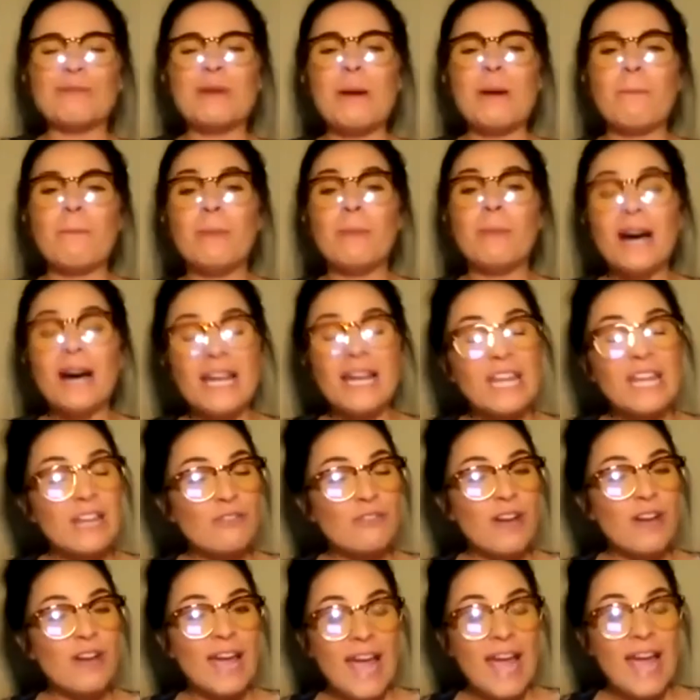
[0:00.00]
But if
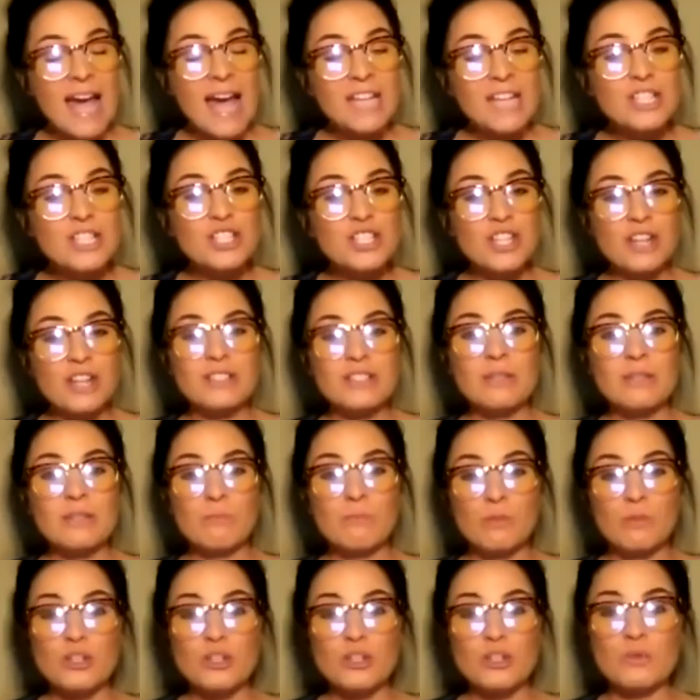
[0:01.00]
I had to share some
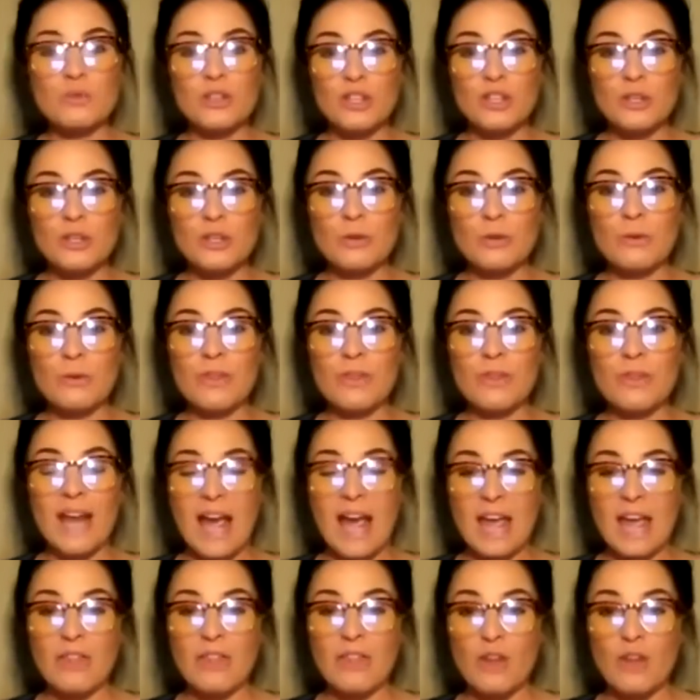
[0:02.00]
books with you that
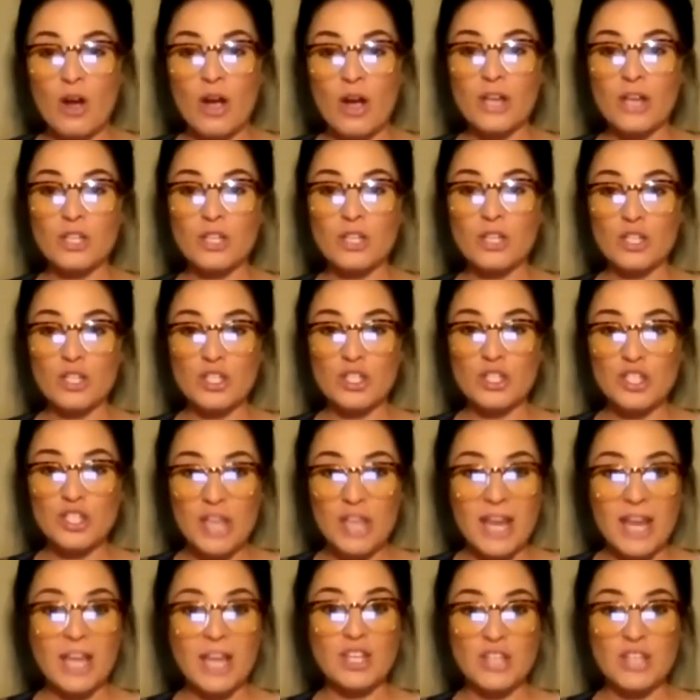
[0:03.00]
I thought could
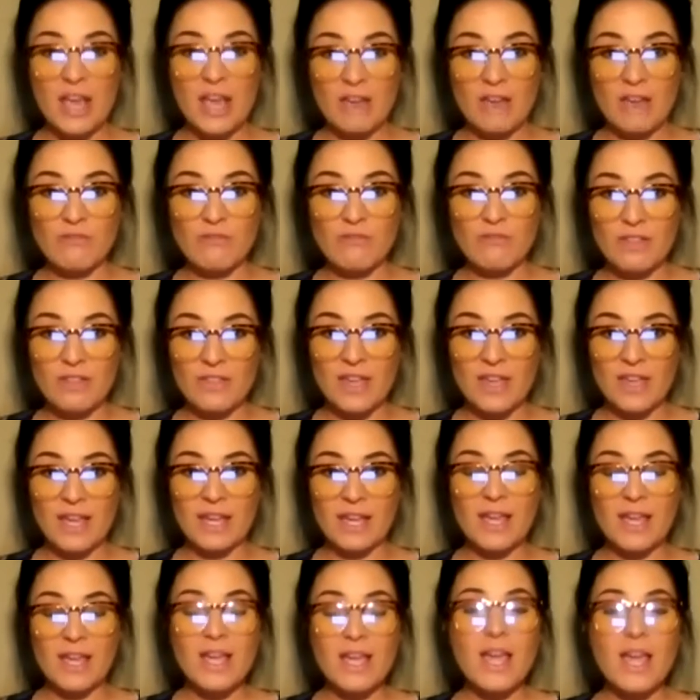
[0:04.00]
change
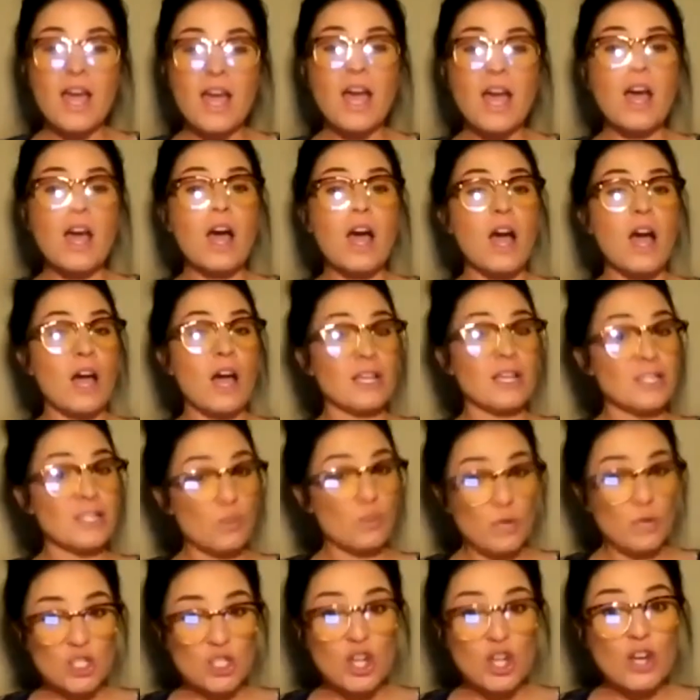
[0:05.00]
everything,
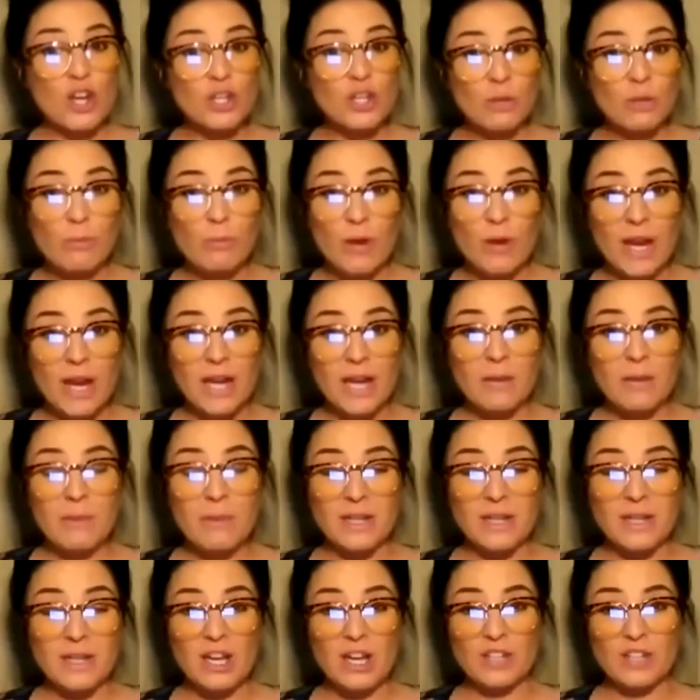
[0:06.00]
Switch on Your Brain
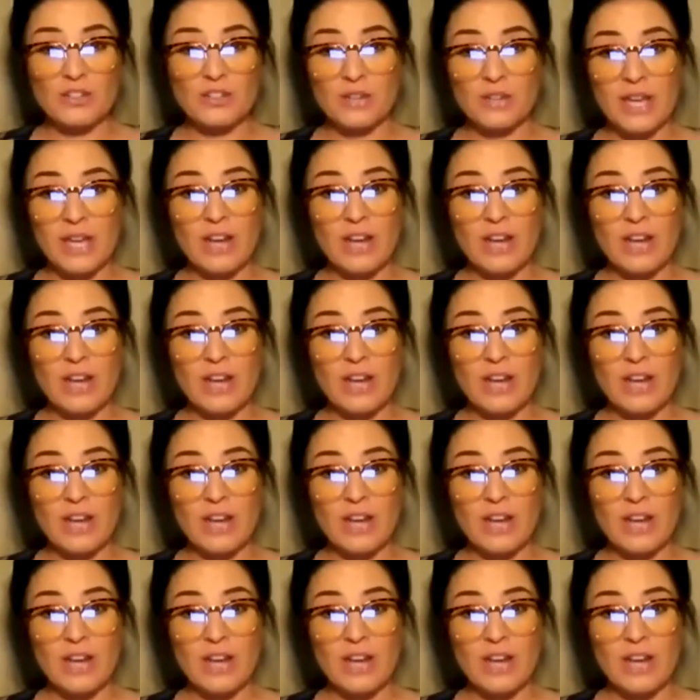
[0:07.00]
by Dr.